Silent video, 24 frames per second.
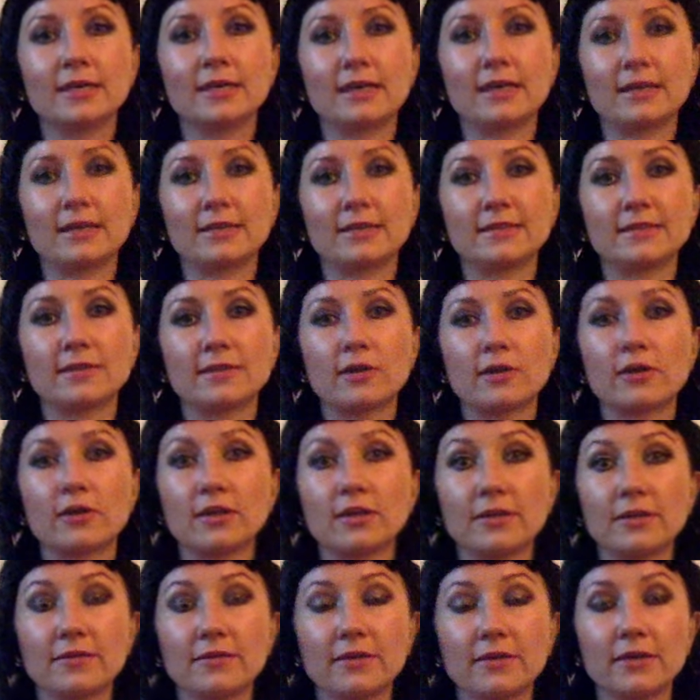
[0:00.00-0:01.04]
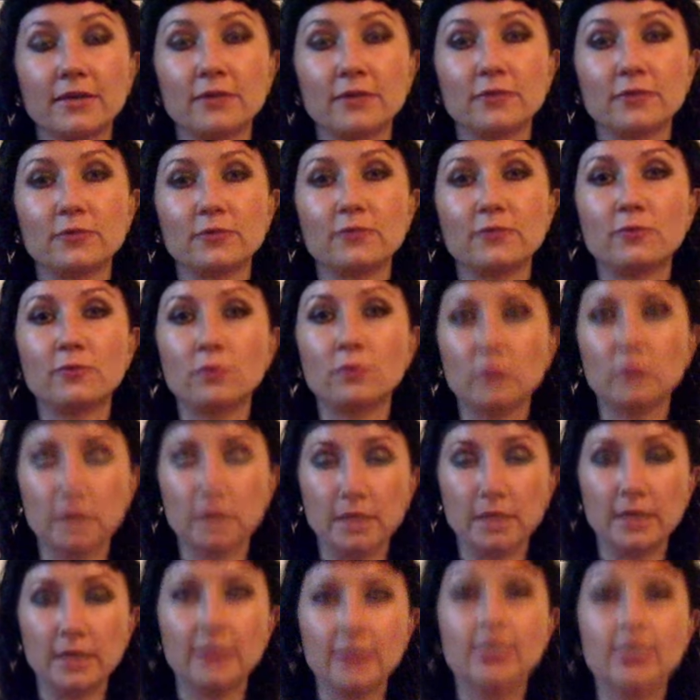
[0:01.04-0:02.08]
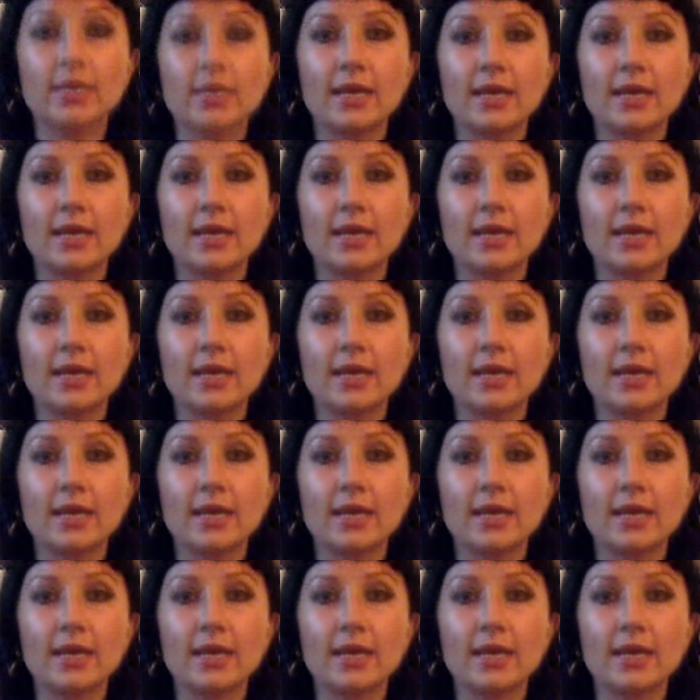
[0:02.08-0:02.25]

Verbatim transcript: uh, start living fully,